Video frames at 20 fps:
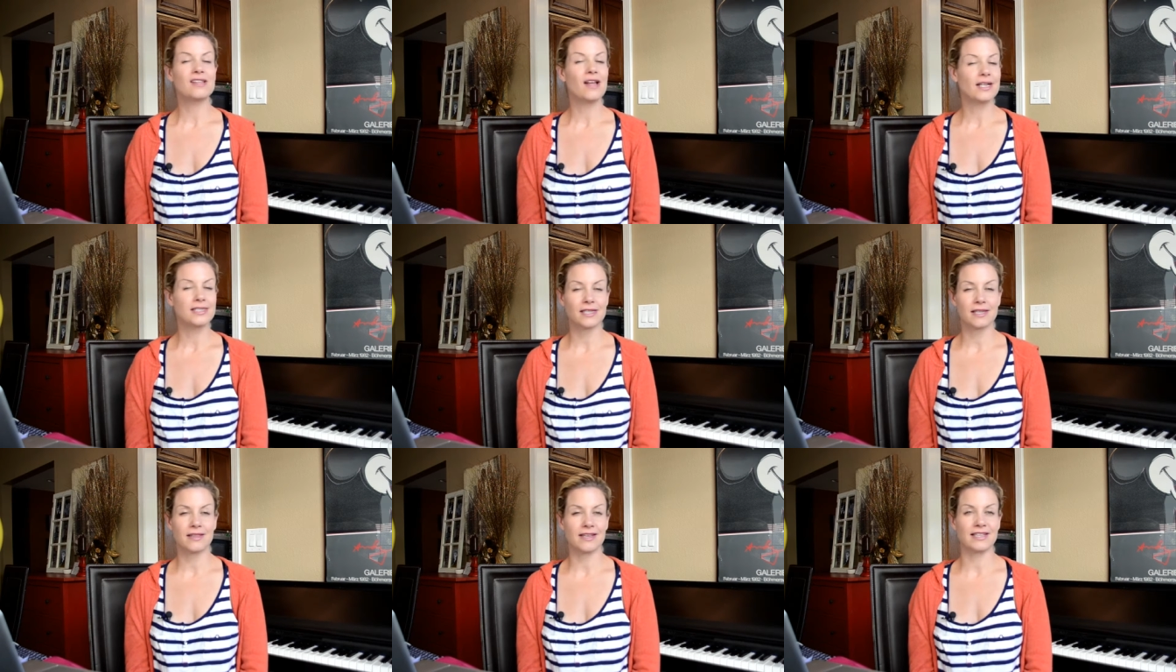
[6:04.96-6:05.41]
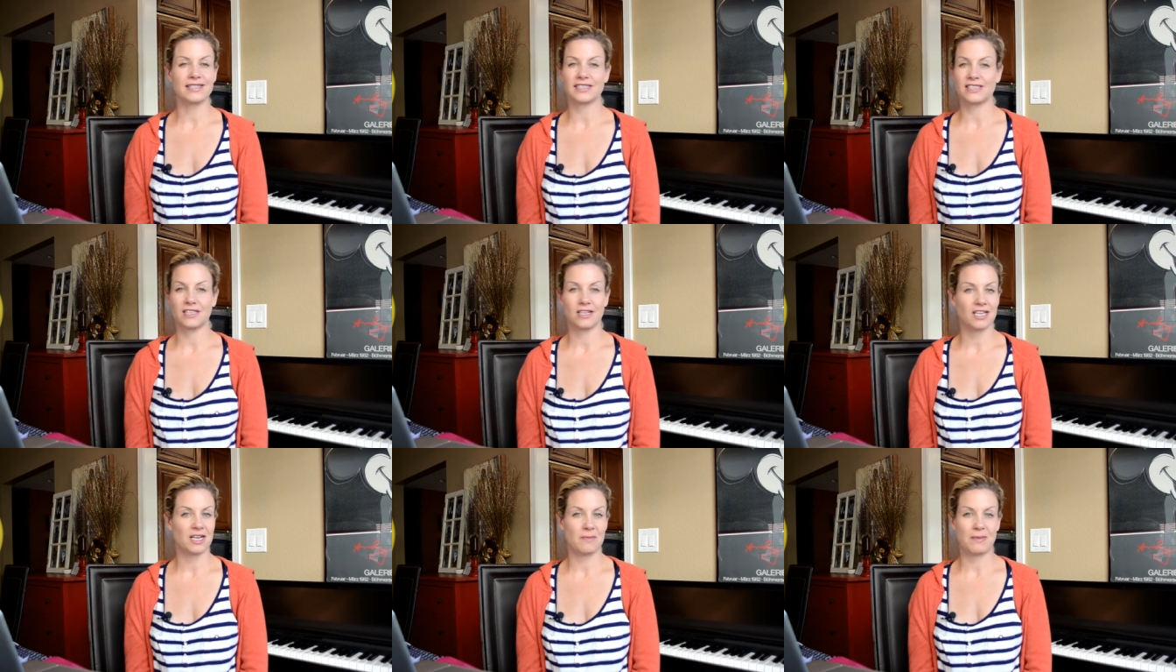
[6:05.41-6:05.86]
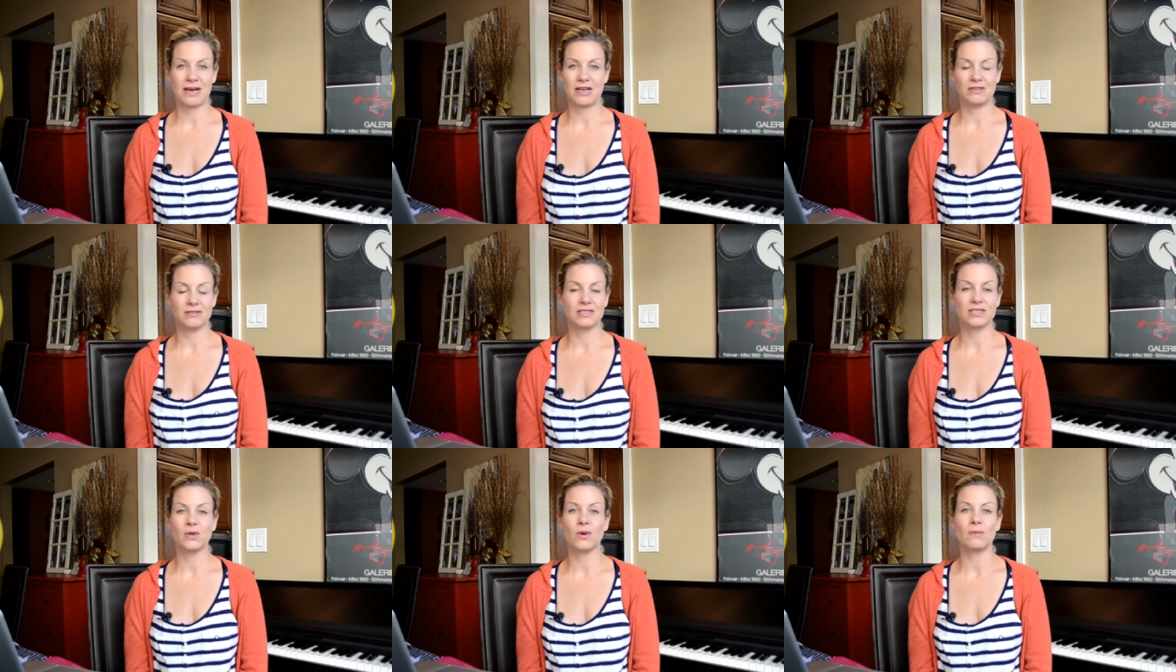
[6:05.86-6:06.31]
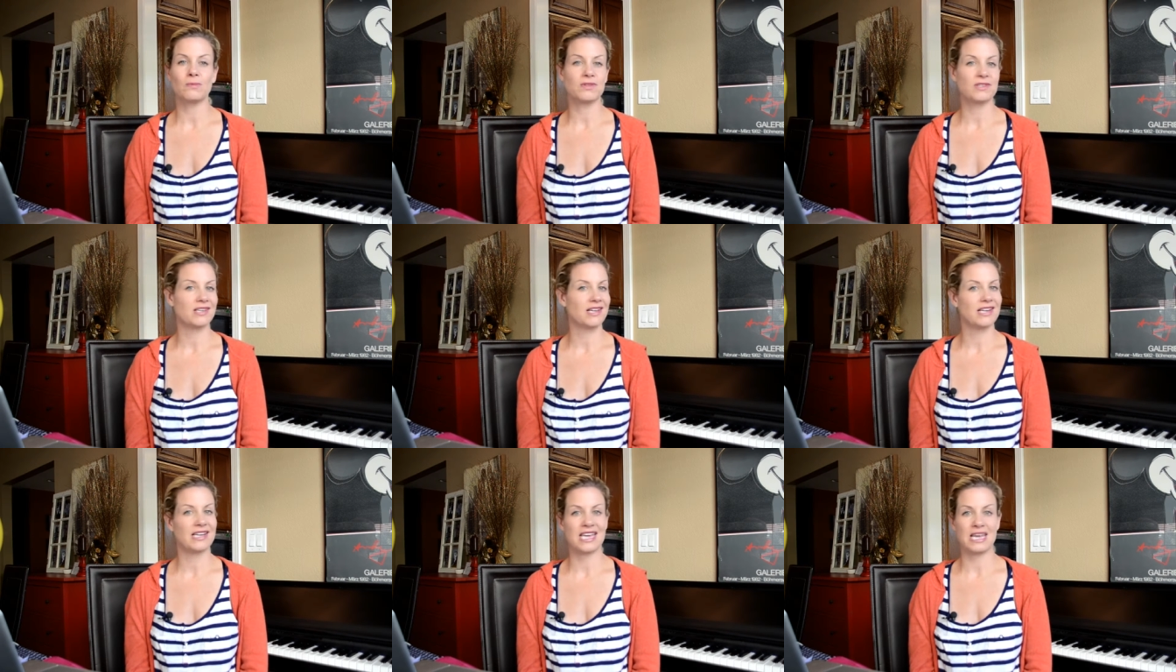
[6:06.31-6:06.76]
lots of things to talk about, so I'm
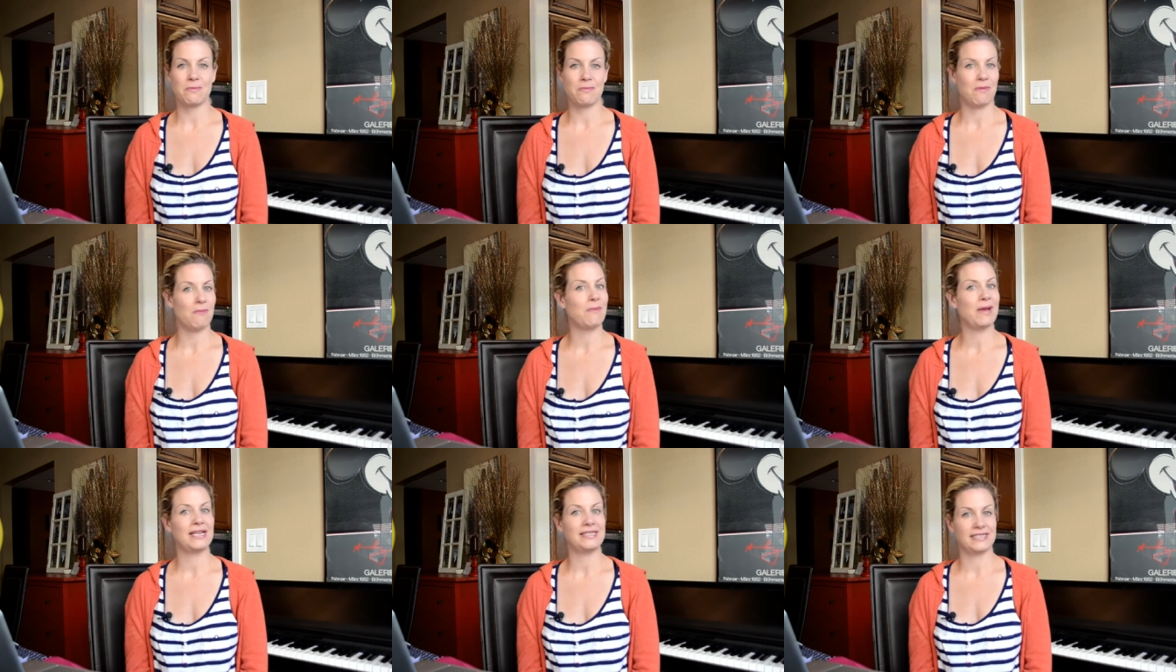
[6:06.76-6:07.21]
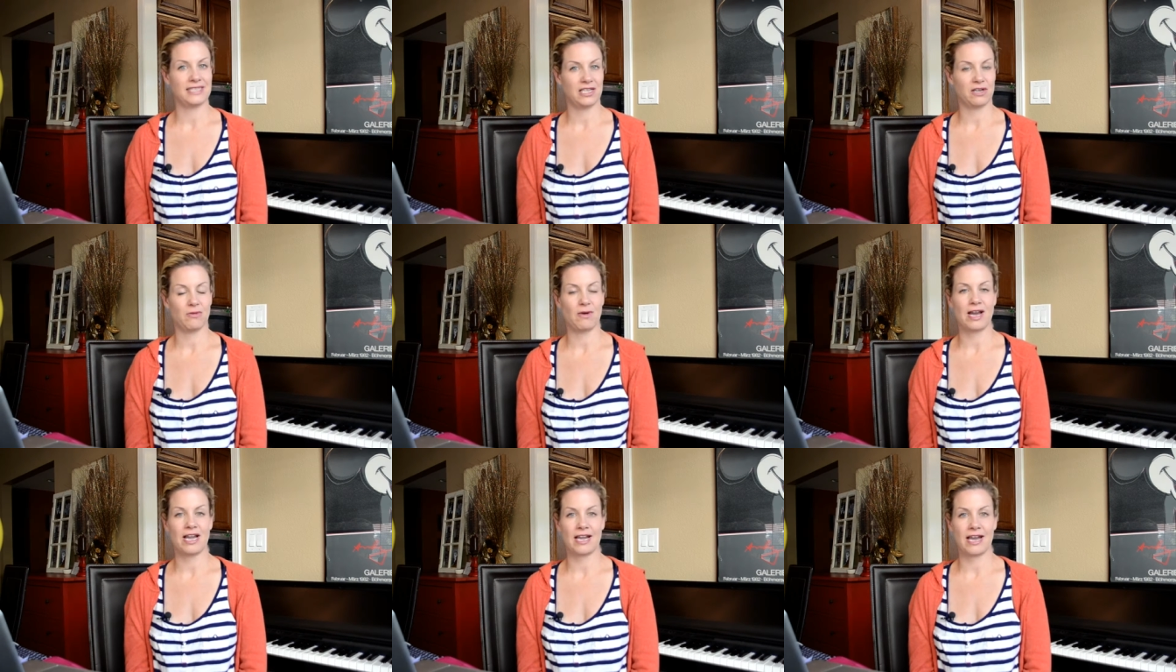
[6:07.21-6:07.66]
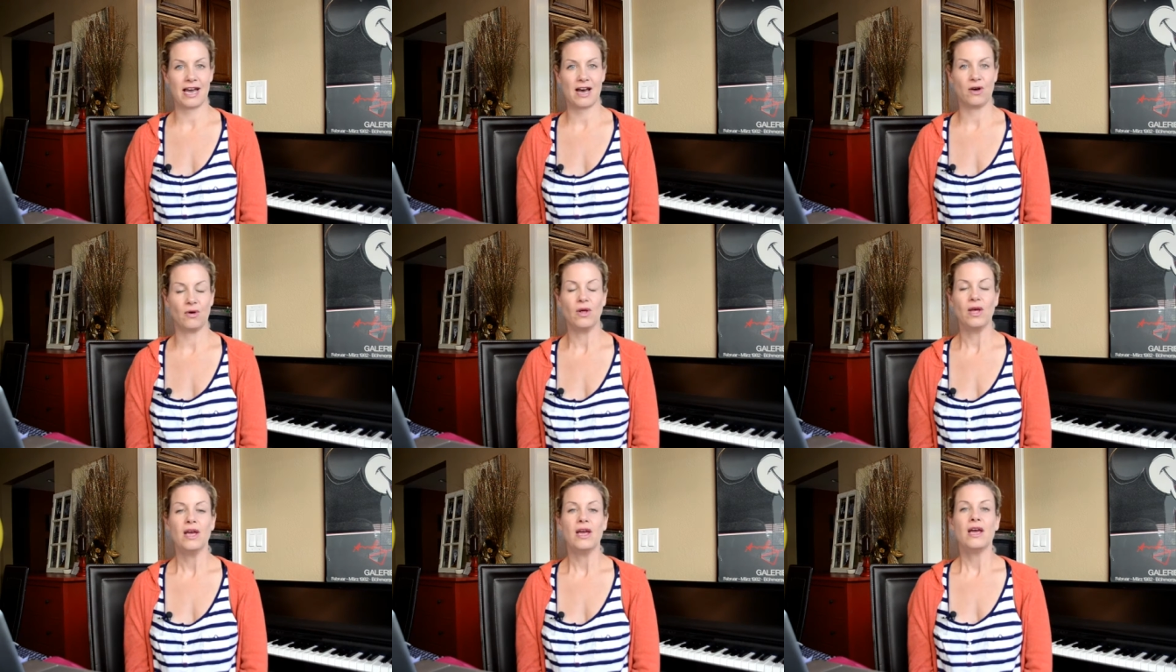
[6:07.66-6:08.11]
just going to keep it basic right now.